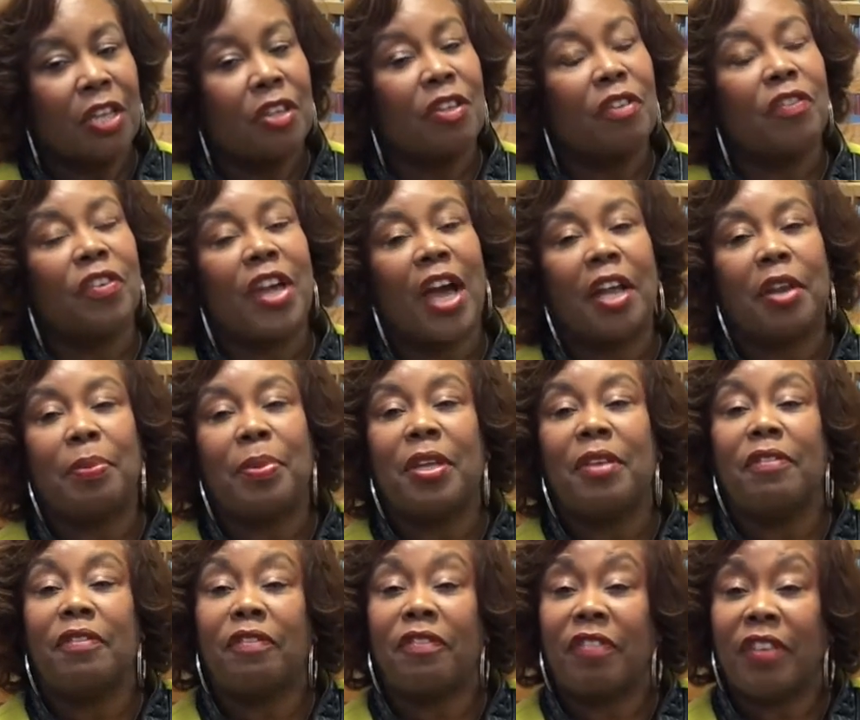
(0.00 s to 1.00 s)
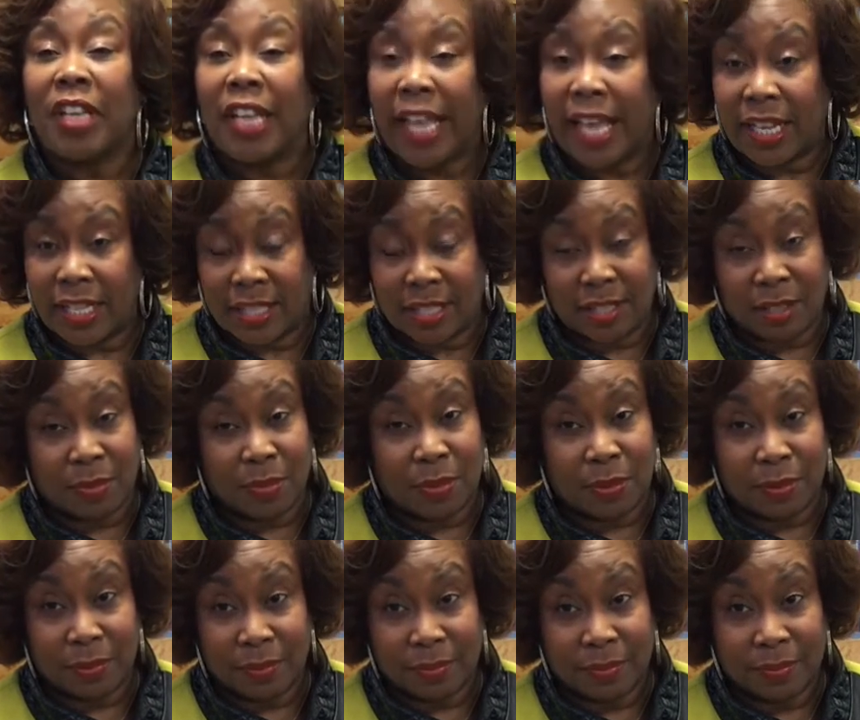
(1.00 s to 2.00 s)
You've got to be
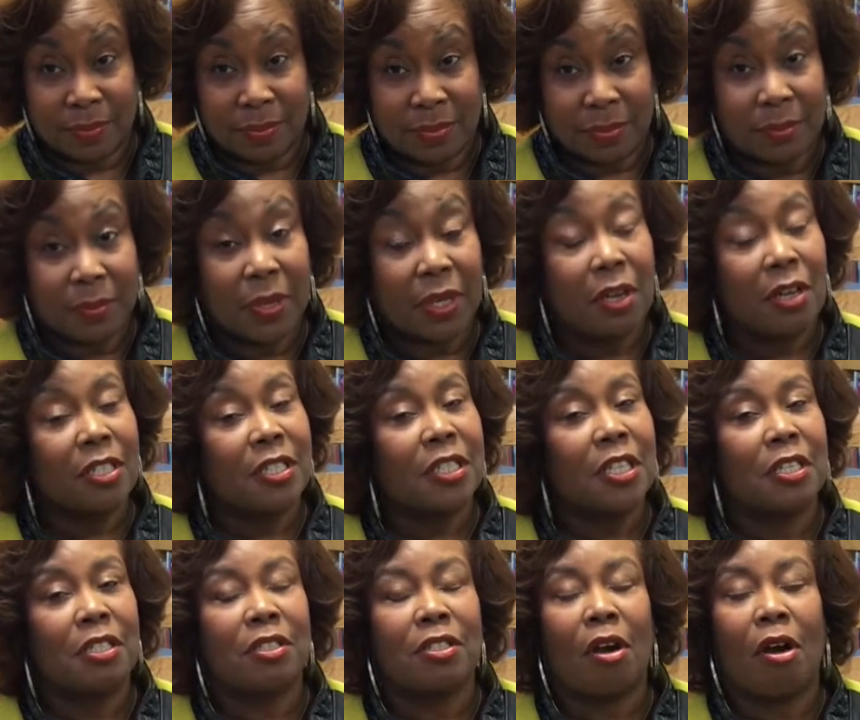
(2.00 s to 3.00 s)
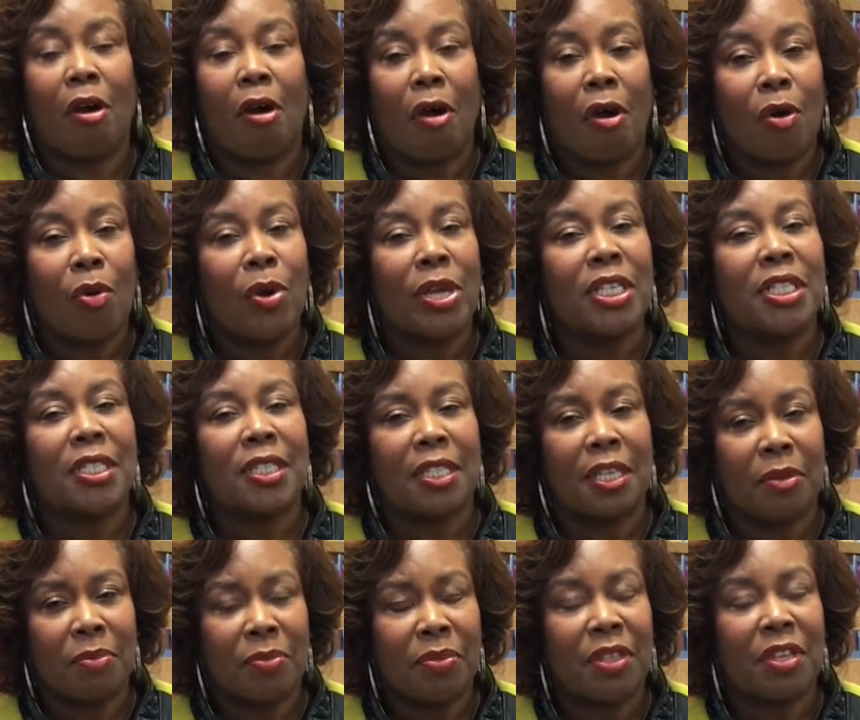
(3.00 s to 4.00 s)
flexible because there's always
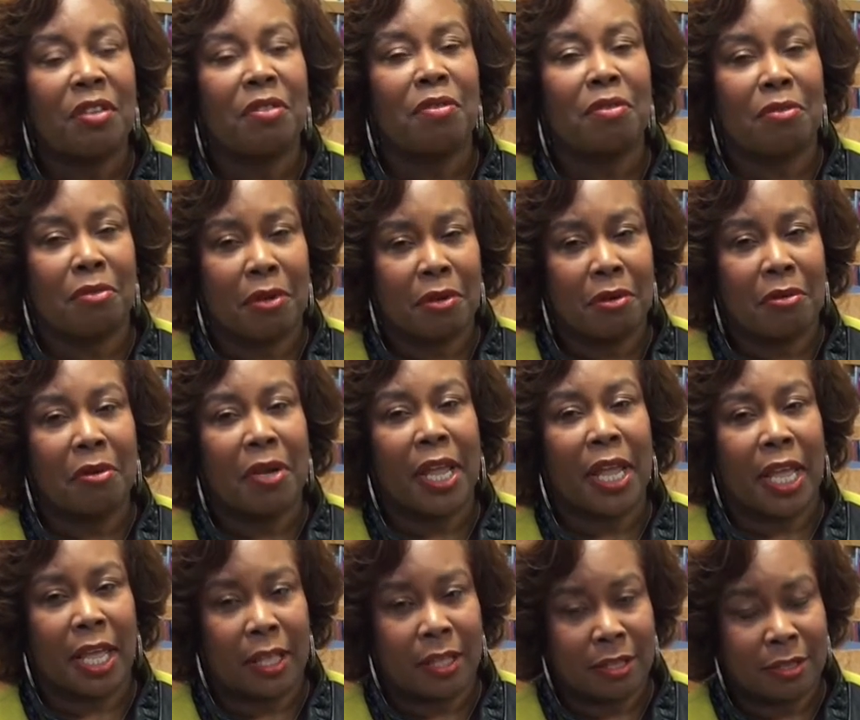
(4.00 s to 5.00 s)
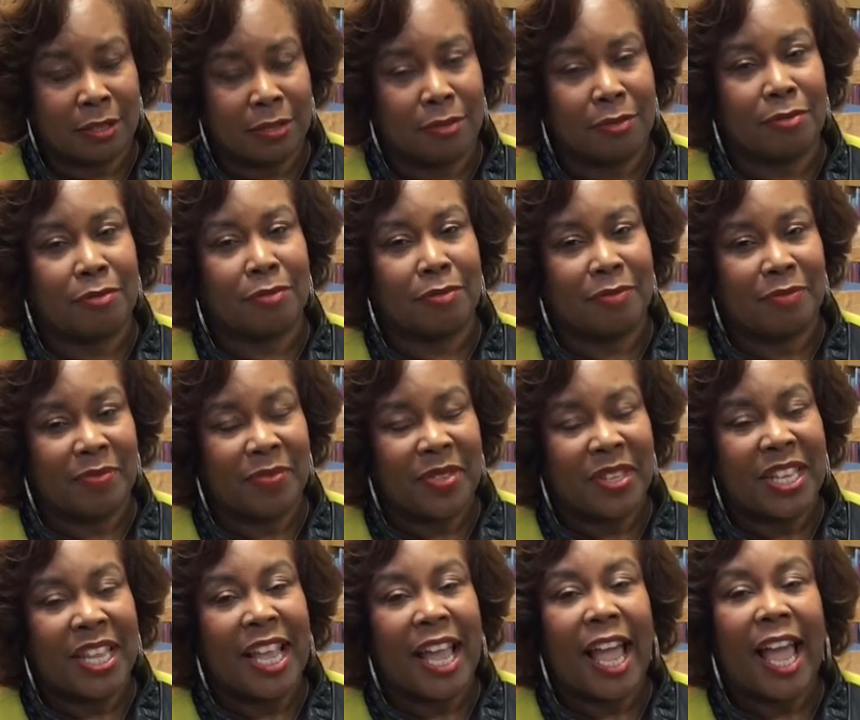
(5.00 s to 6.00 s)
something thrown in.
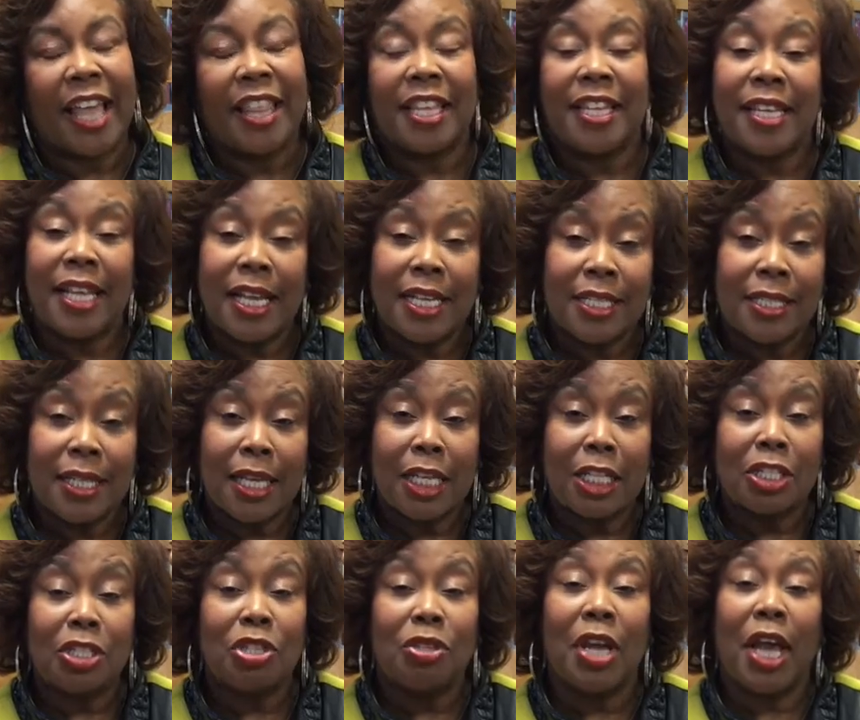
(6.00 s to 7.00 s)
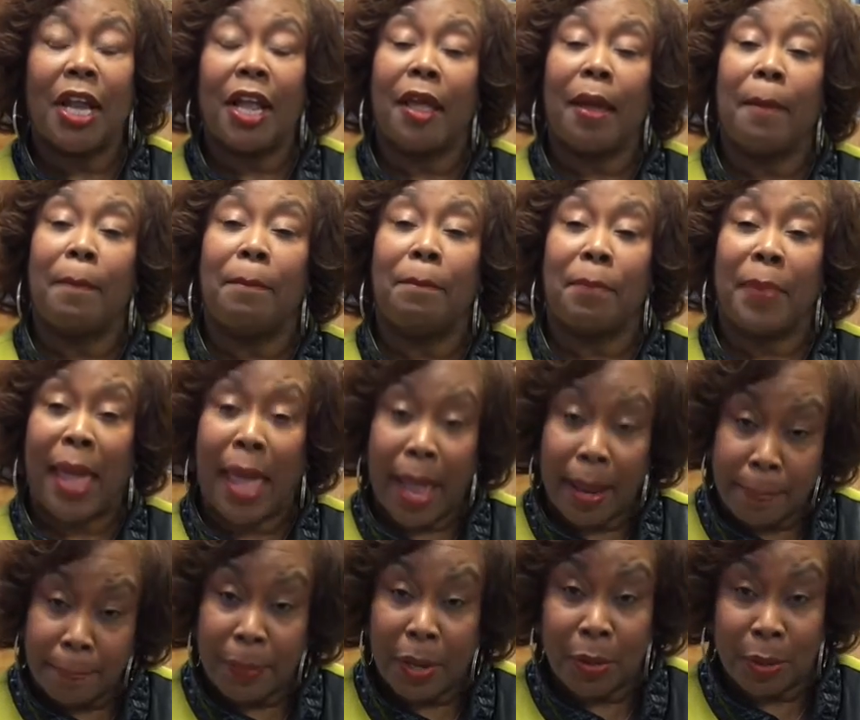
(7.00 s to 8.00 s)
And the next thing is you got to have
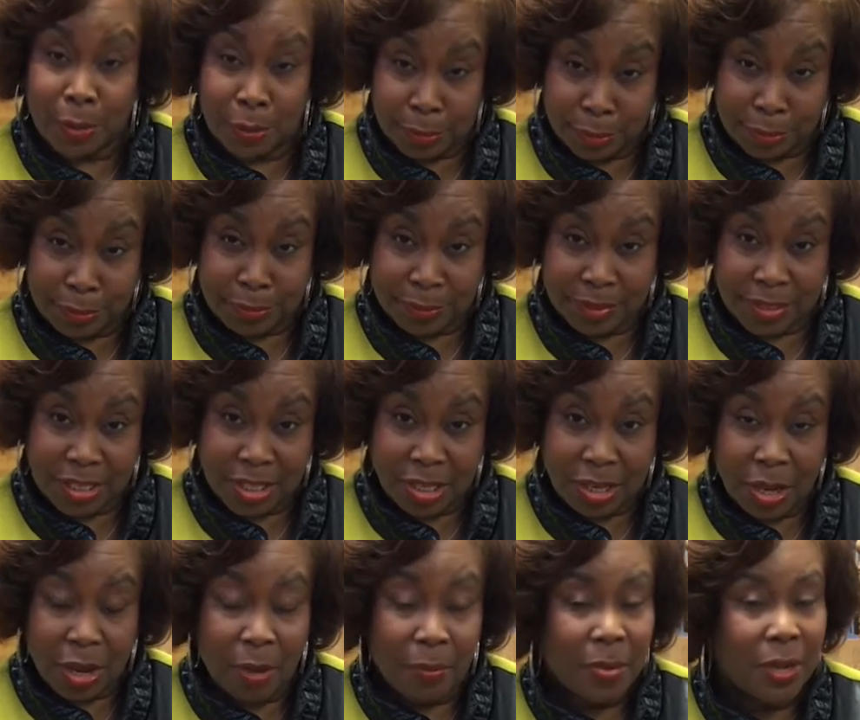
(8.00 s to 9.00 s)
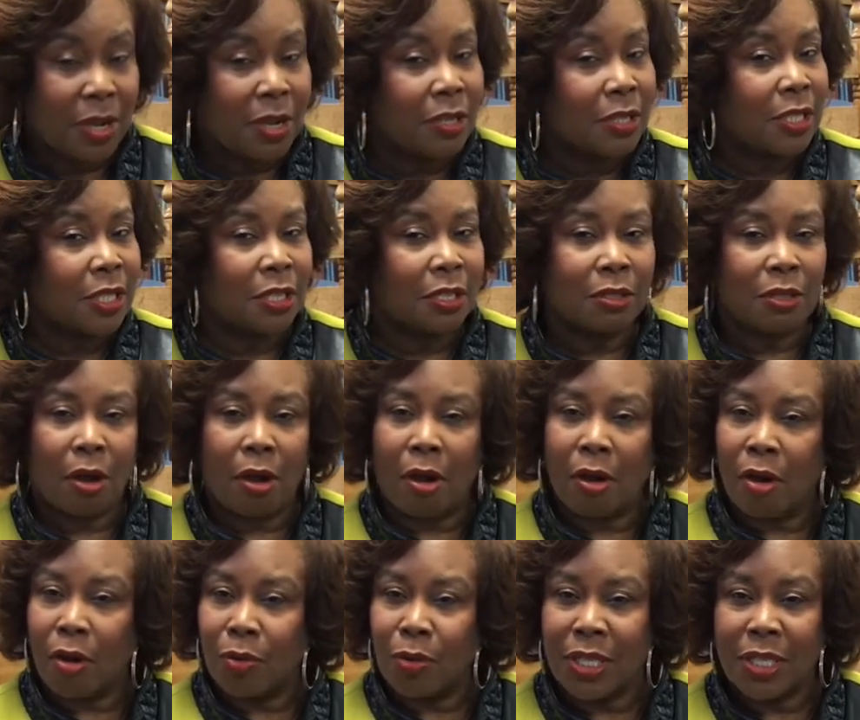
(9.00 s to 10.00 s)
backbone because there's
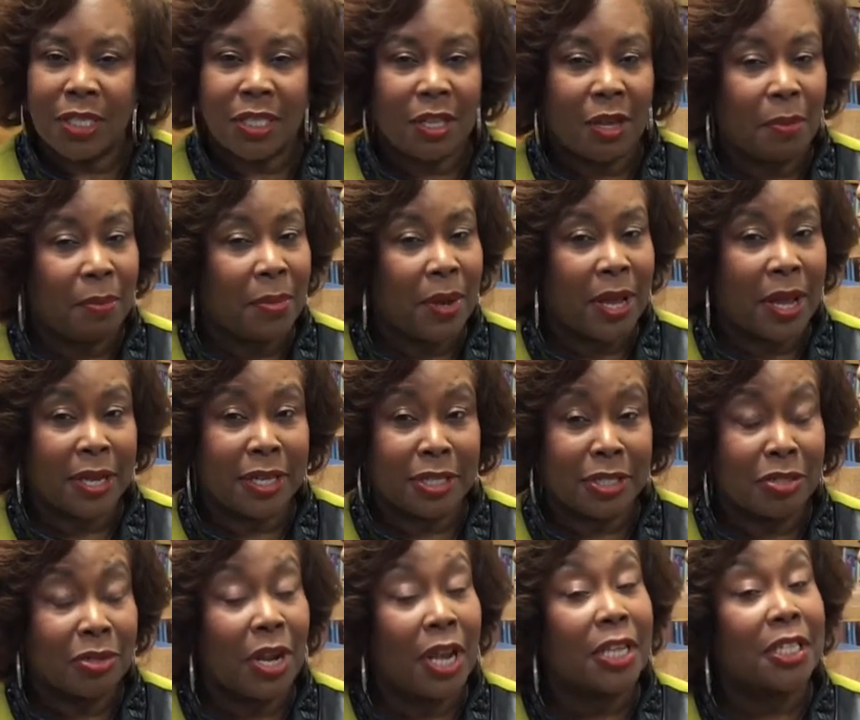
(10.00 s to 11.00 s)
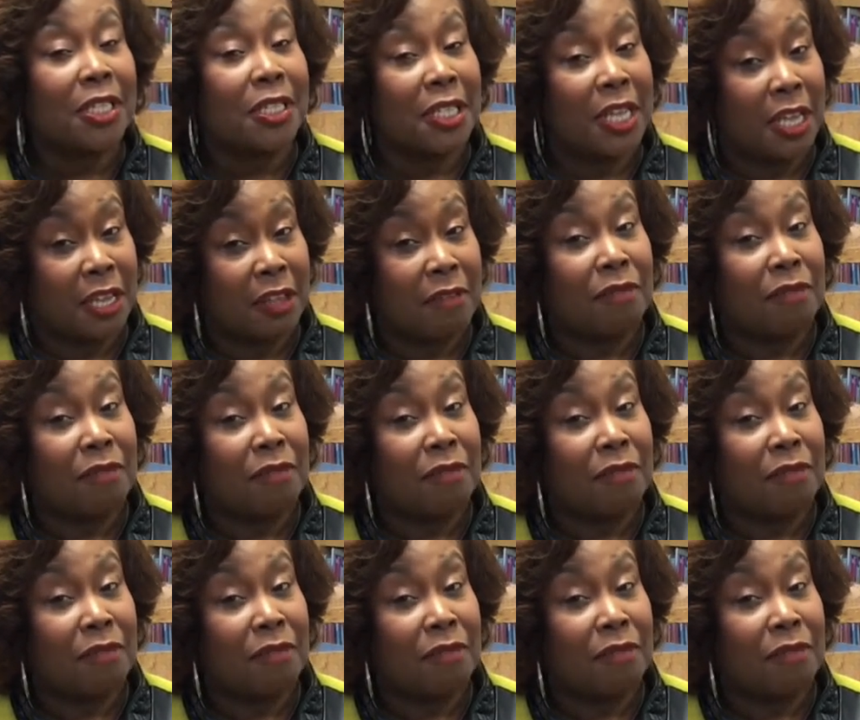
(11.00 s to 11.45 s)
always somebody trying to take